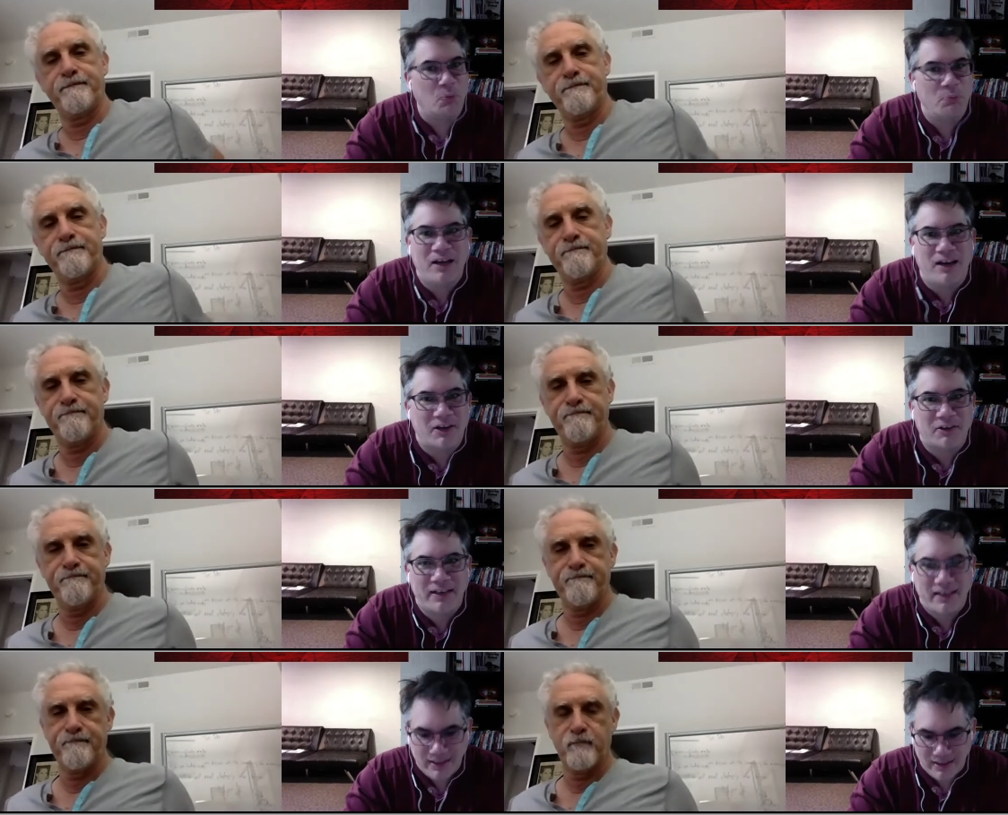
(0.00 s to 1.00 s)
Speaker 1: be hungry
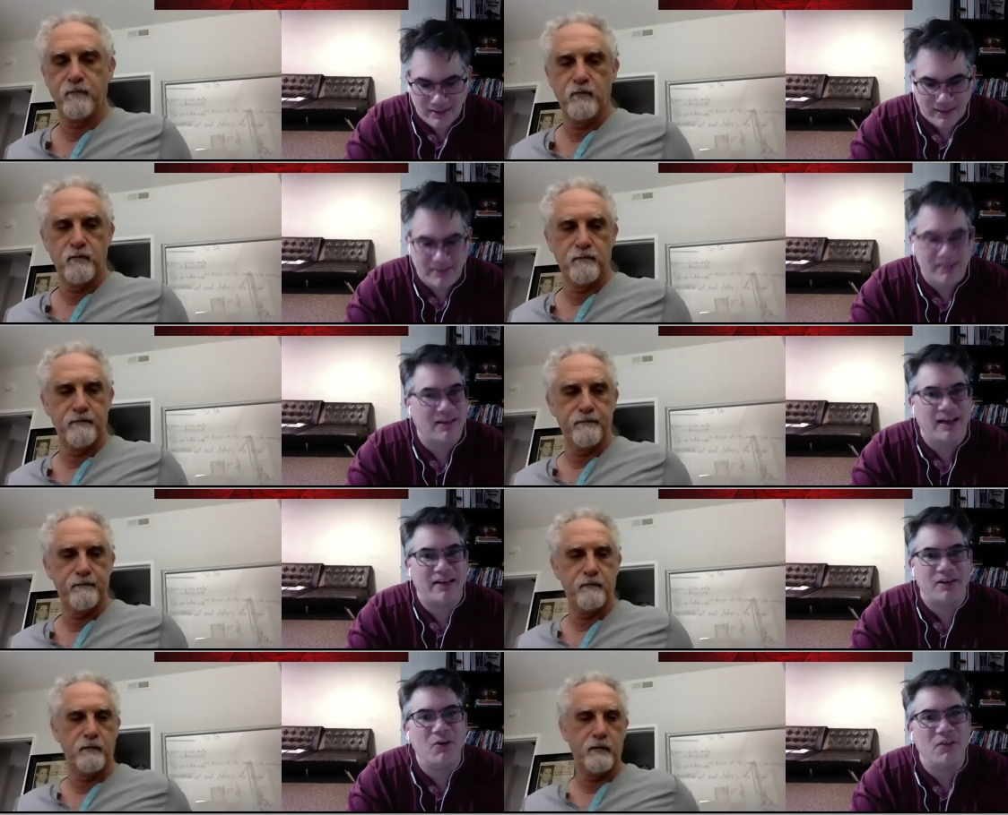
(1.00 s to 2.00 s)
let the client know
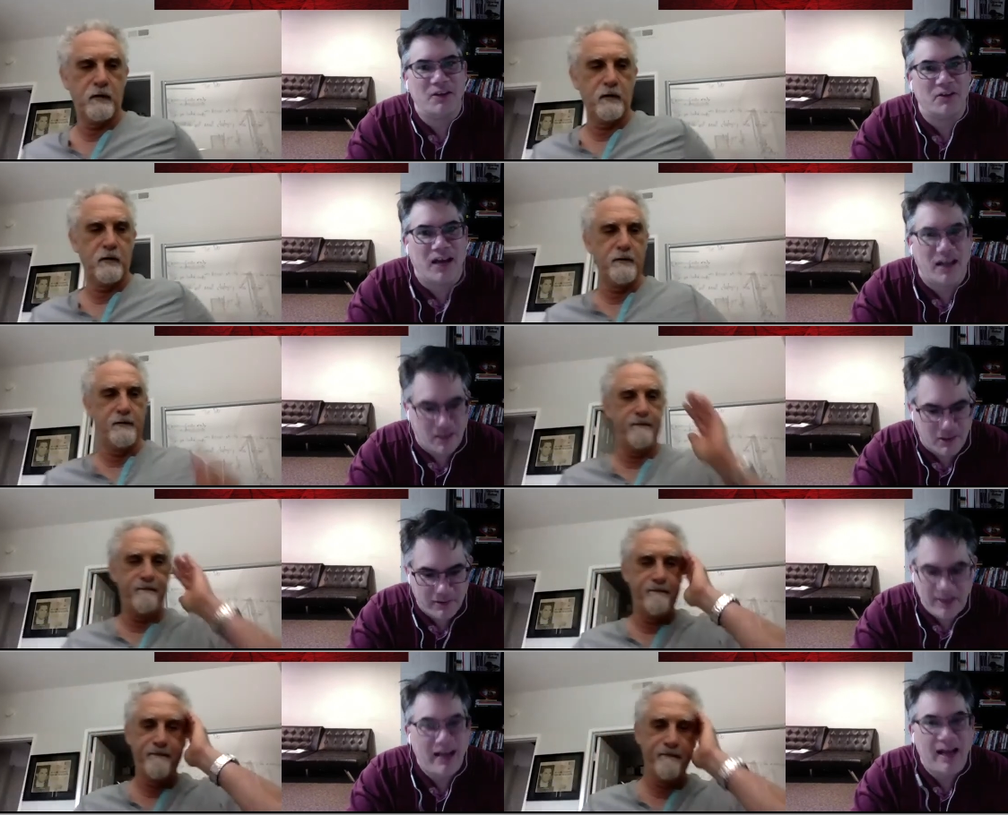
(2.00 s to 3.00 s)
that you're not hungry
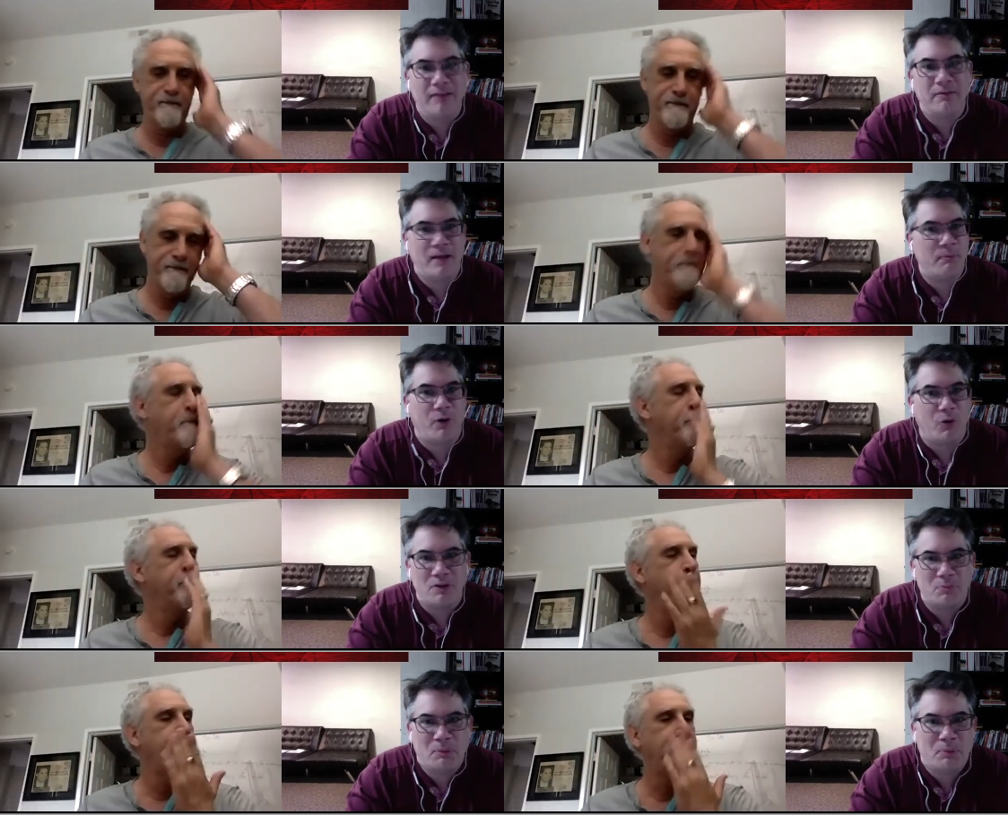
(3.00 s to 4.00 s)
and and always be
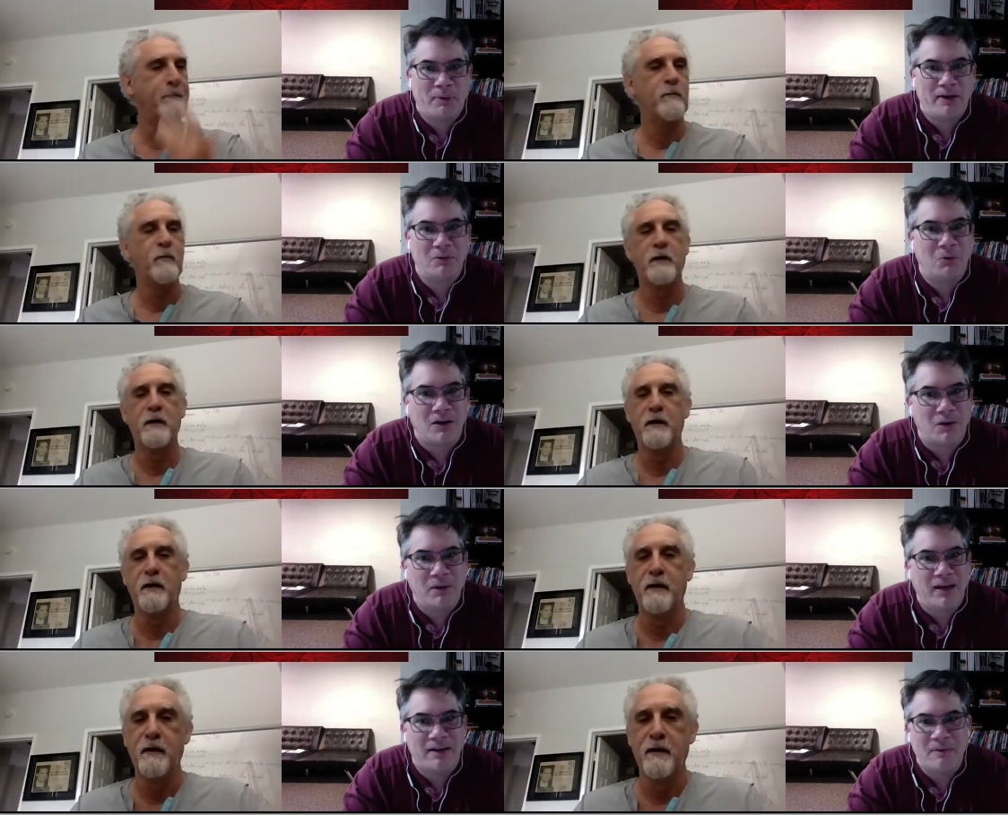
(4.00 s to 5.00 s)
prepared to walk away
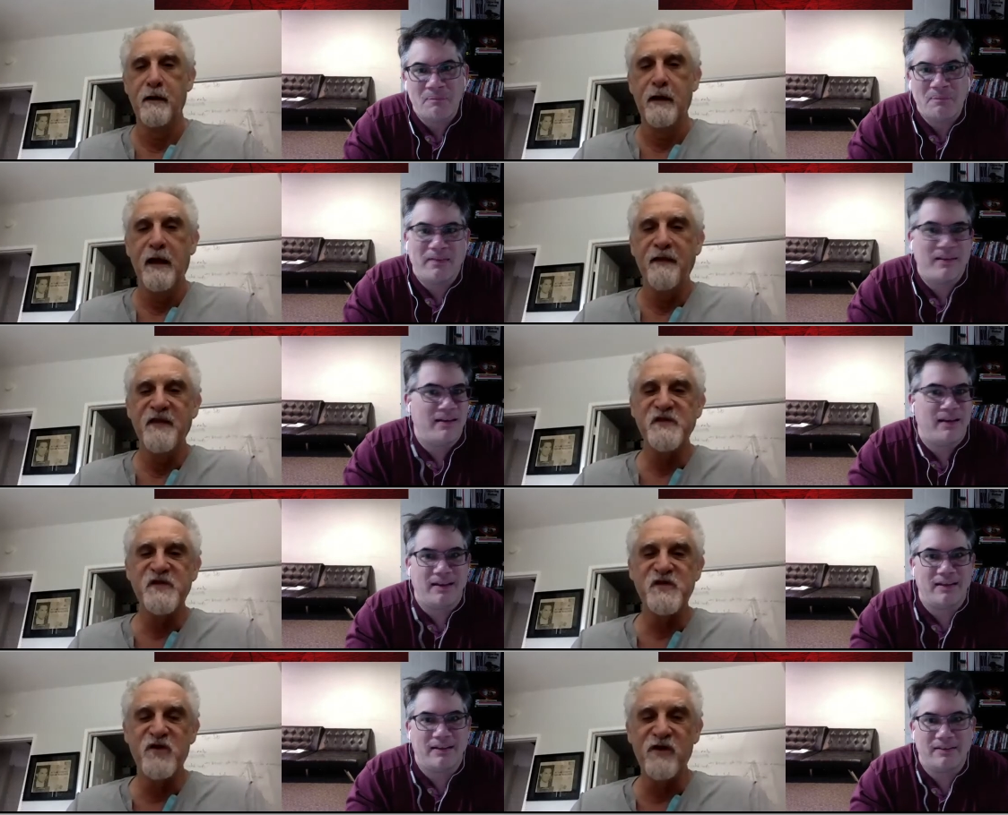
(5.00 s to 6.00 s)
Speaker 2: this is
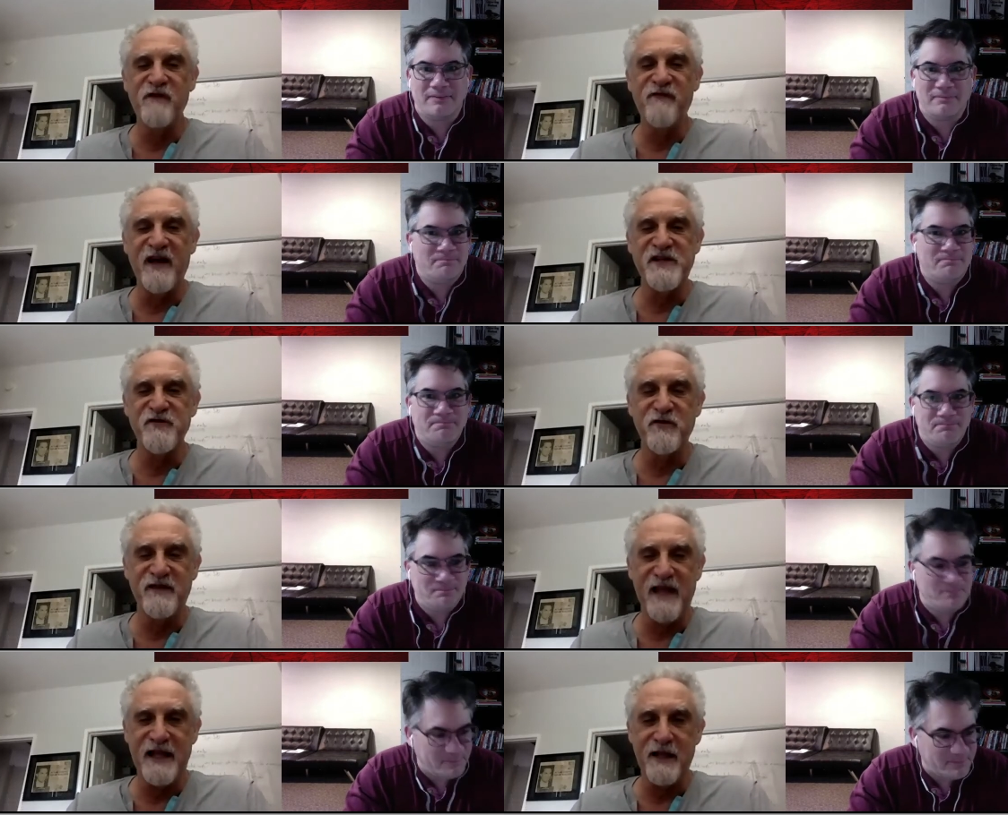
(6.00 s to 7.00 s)
good advice for
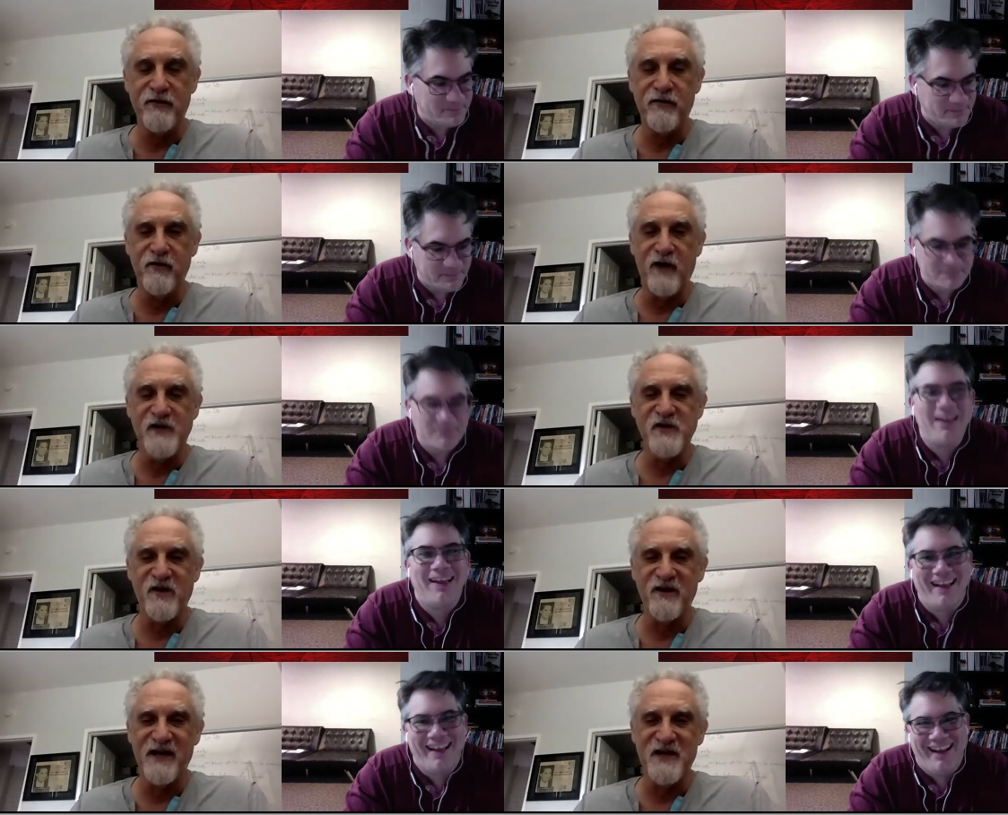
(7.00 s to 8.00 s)
dating too. I started.
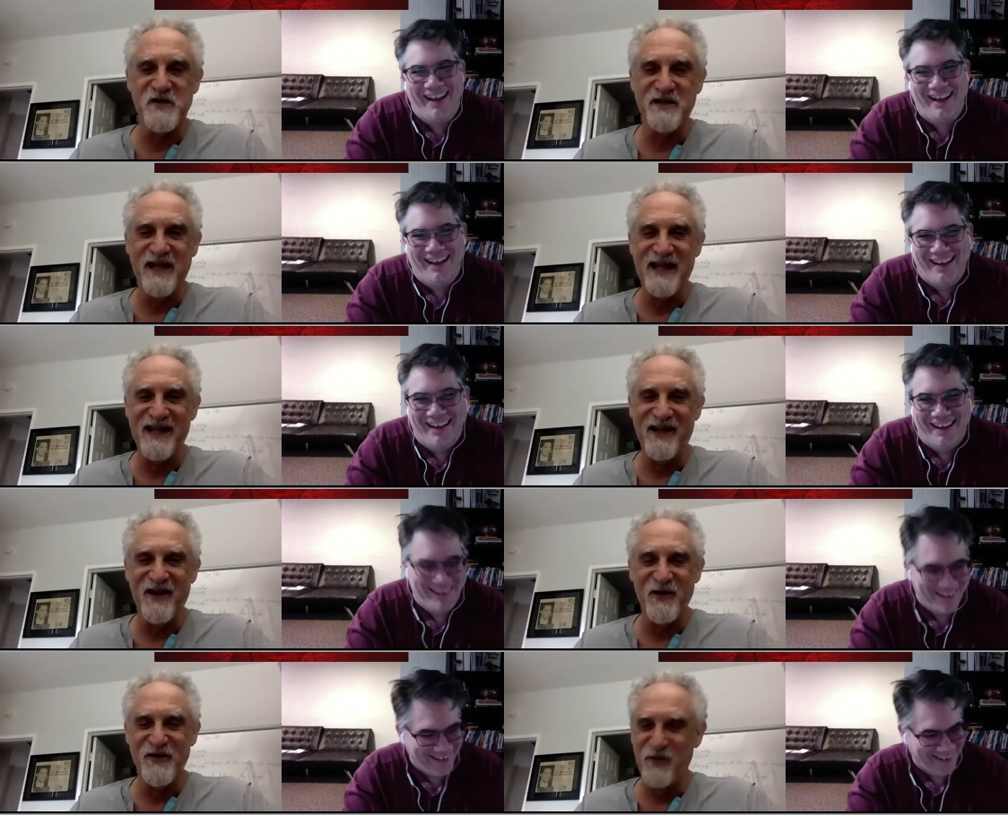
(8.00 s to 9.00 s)
well,
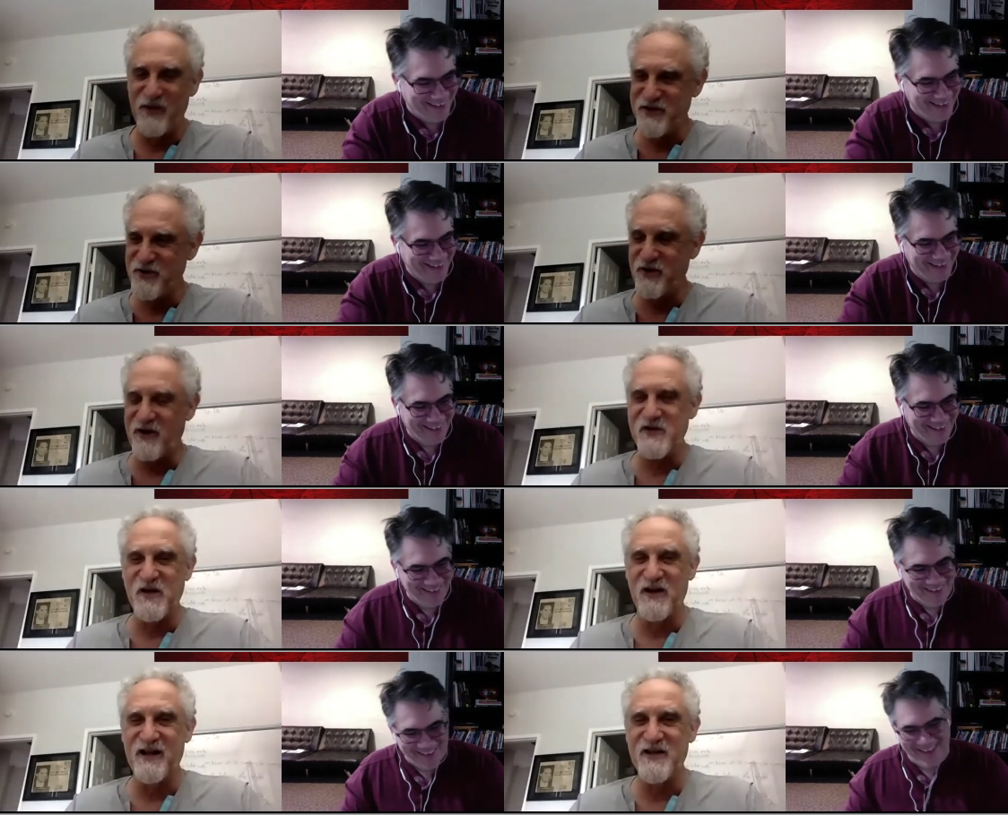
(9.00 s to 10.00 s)
it's true. I
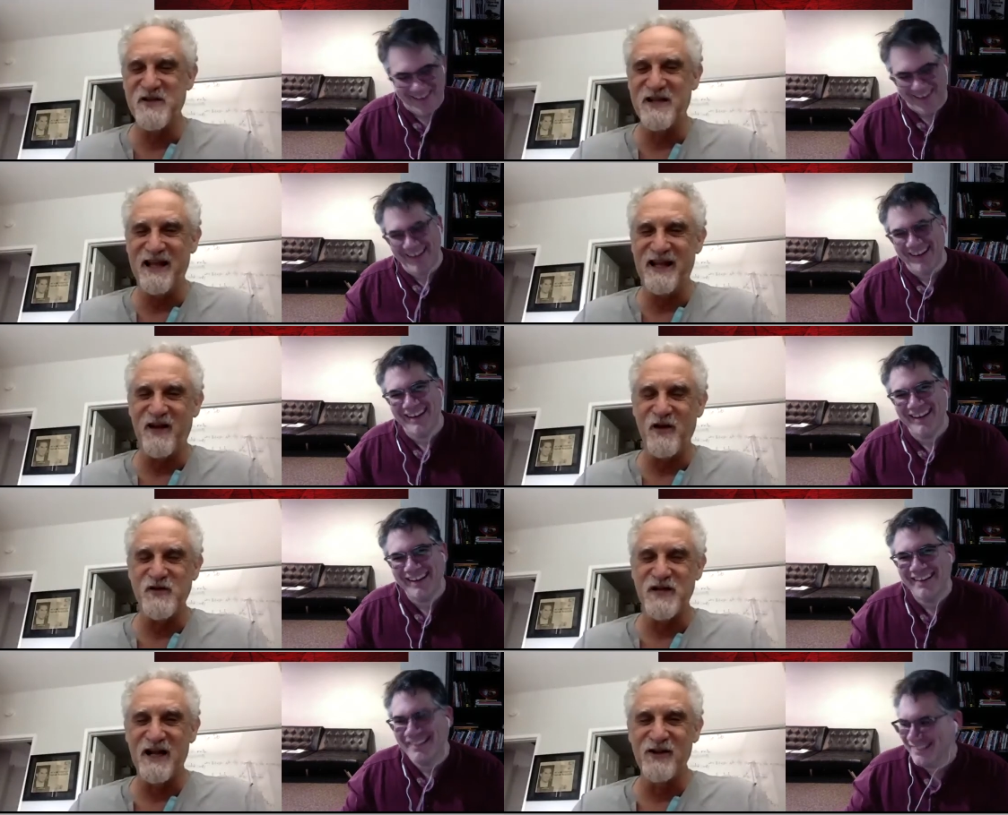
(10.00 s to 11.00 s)
started as a dating coach, and I
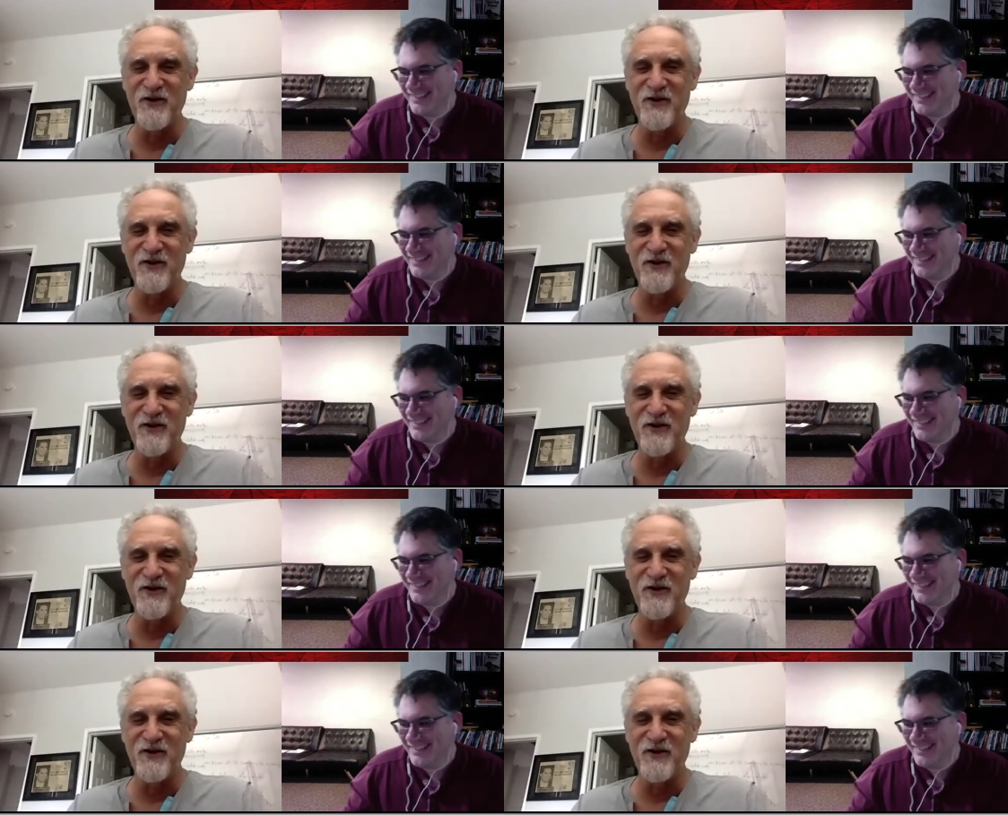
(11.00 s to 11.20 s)
learned